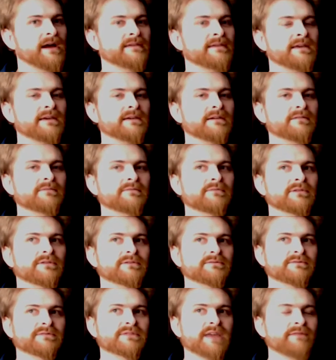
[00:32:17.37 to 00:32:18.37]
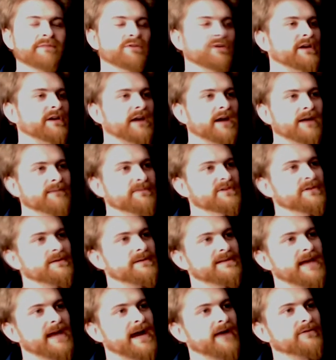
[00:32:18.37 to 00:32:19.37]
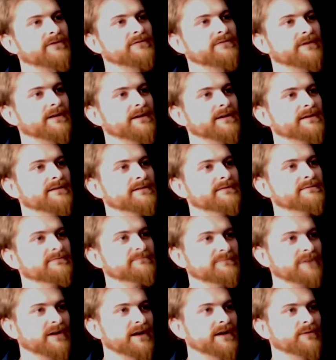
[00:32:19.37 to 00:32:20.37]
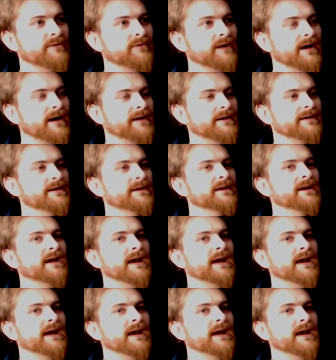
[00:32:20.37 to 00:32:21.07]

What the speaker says: I think, they've got to come to his house, right away.